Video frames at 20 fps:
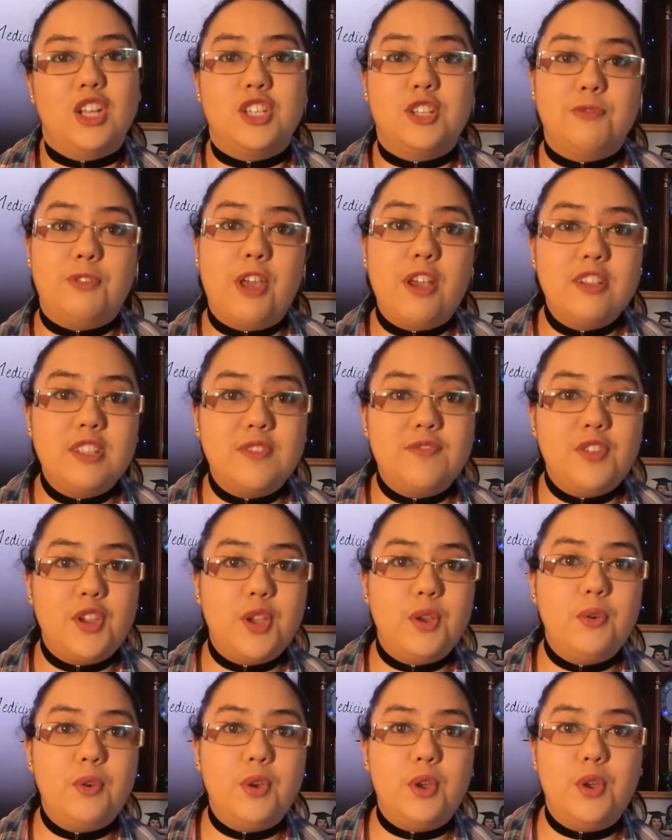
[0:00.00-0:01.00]
To those of
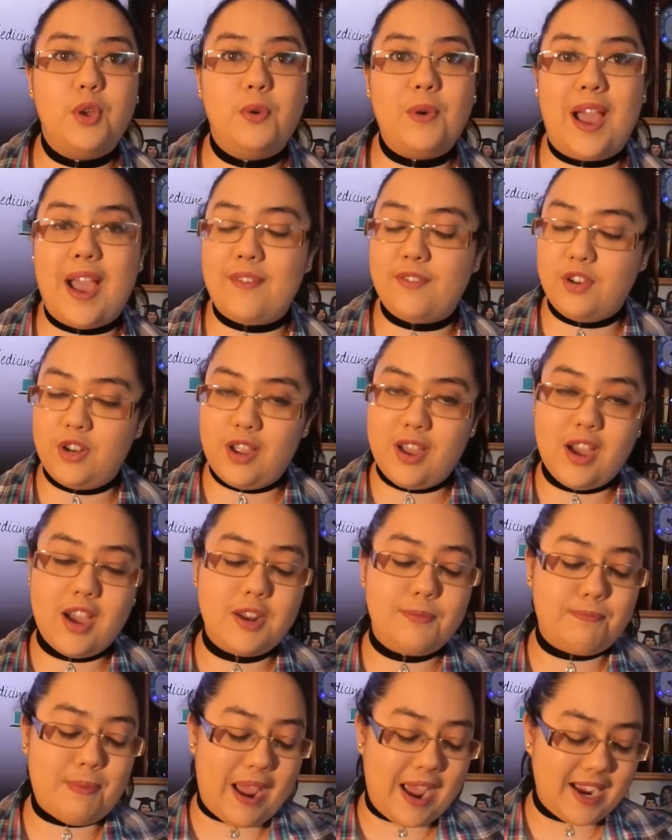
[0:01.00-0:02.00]
you who haven't
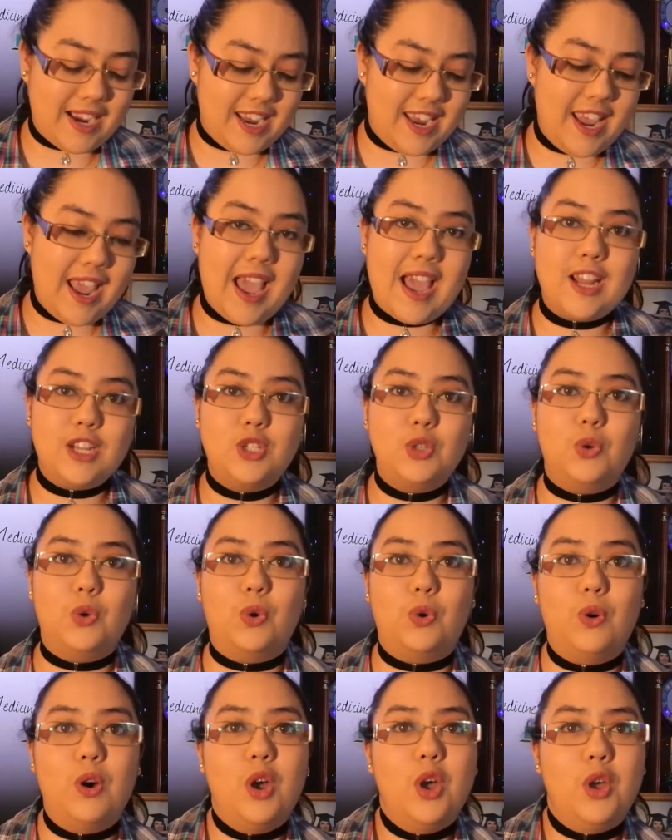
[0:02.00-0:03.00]
heard back yet
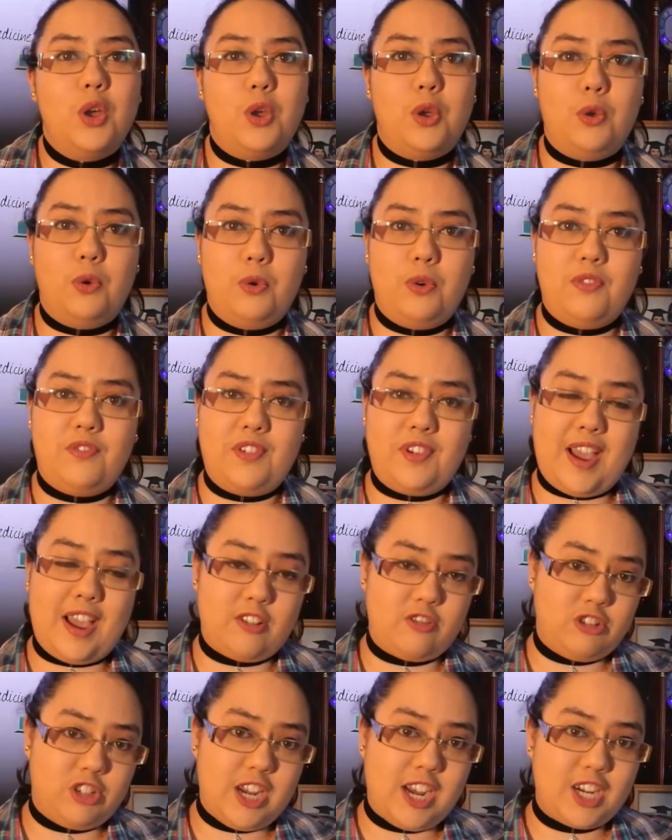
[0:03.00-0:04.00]
or who have
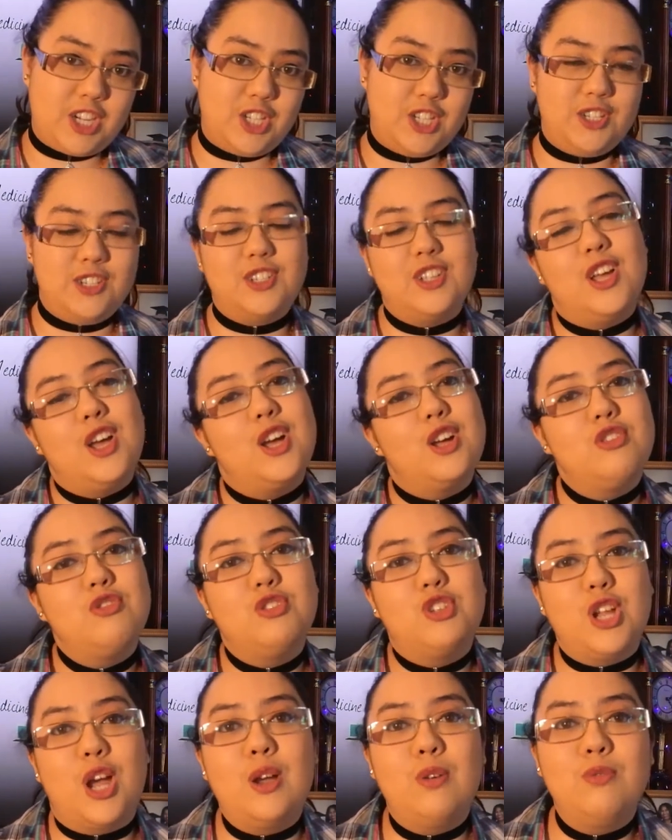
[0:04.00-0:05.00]
had rejections,
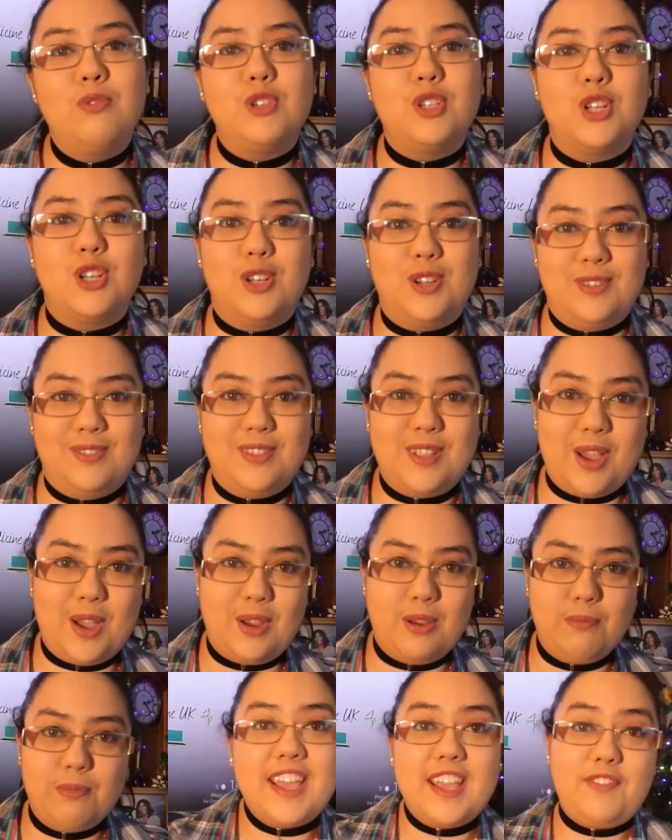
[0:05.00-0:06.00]
don't lose
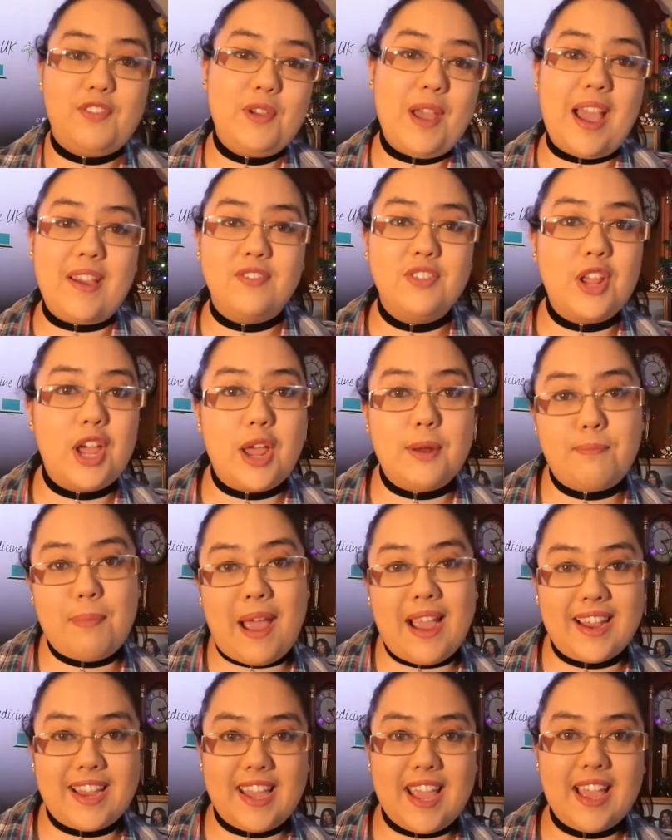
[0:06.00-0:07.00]
hope. If you haven't heard
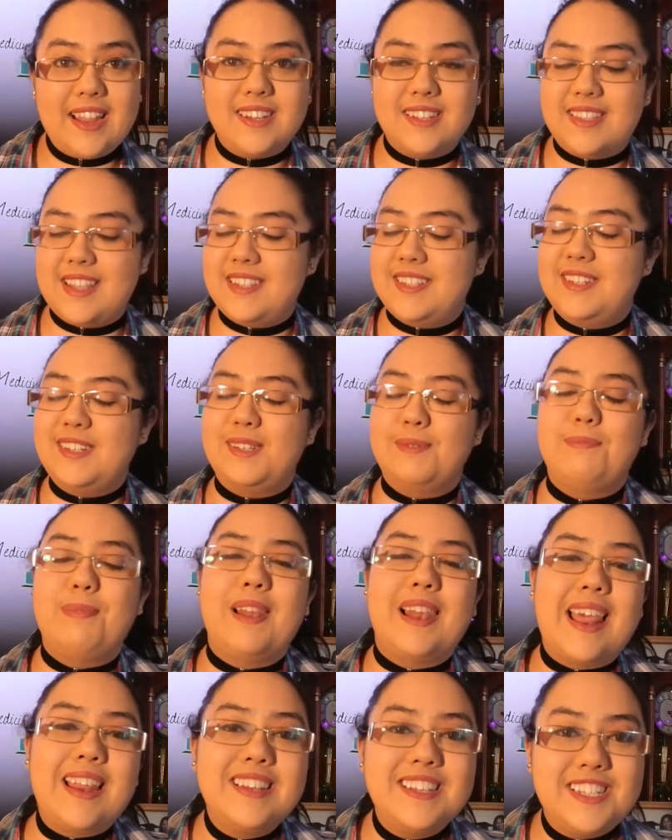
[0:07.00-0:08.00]
back yet, there's still
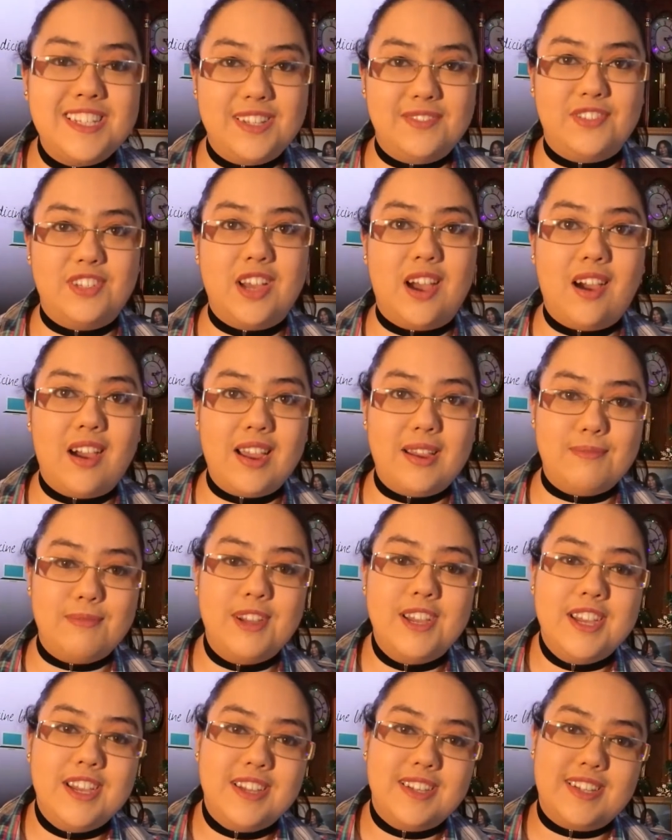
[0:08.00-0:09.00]
plenty of time
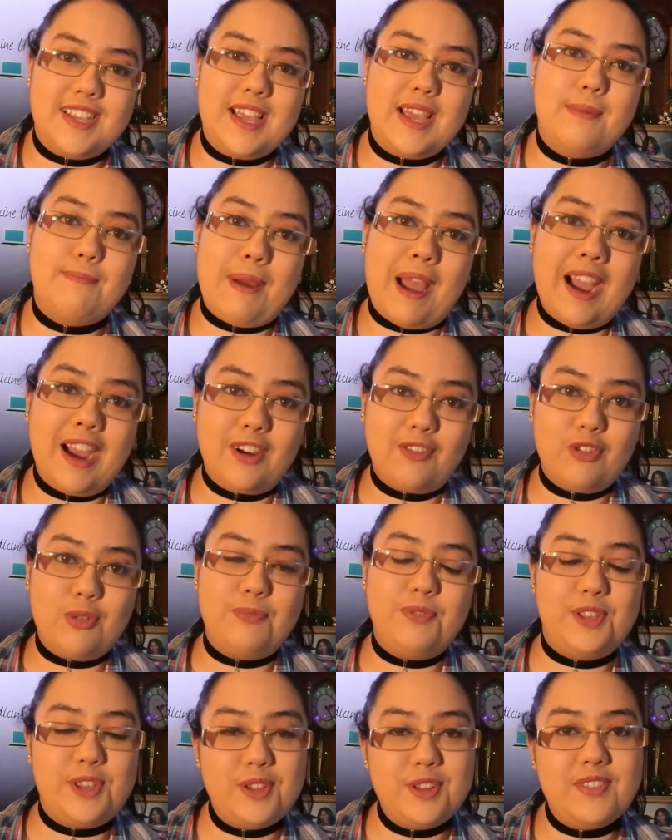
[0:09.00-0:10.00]
to hear back
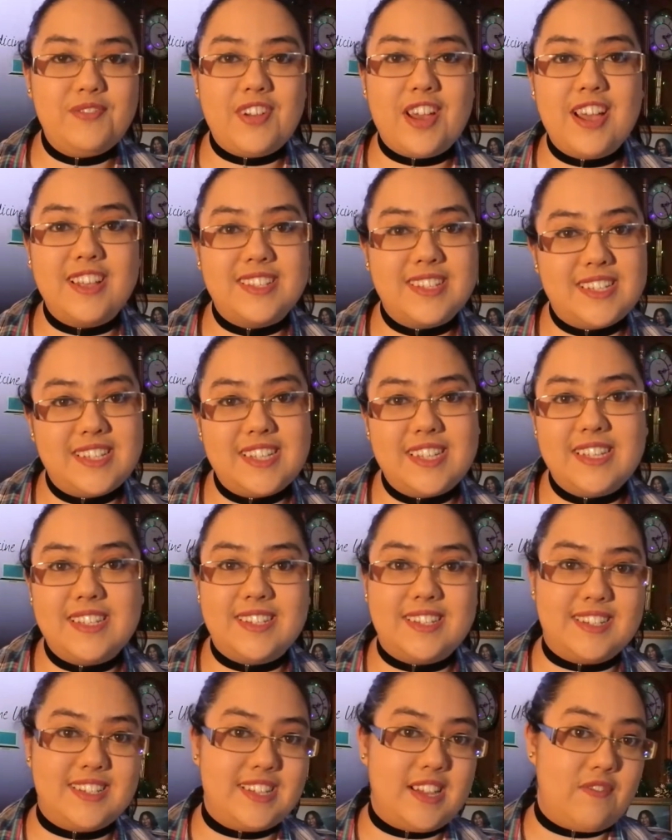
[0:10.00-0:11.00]
from the
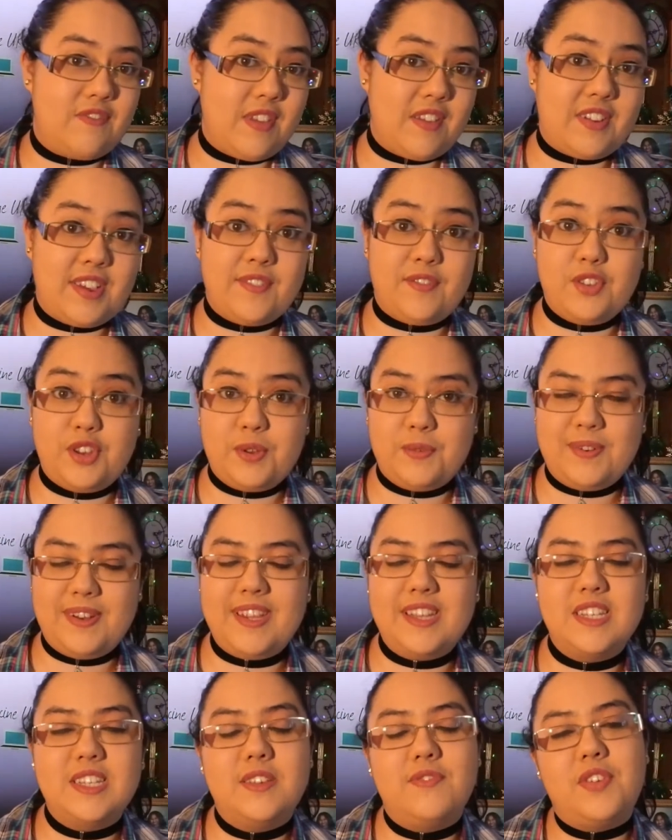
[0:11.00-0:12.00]
universities to see if they've given you an
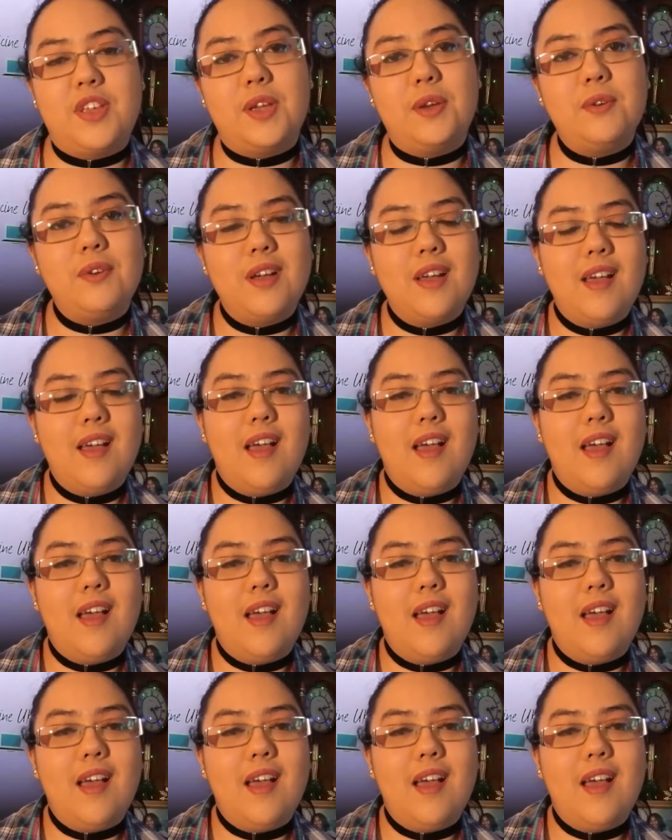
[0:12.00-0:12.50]
interview.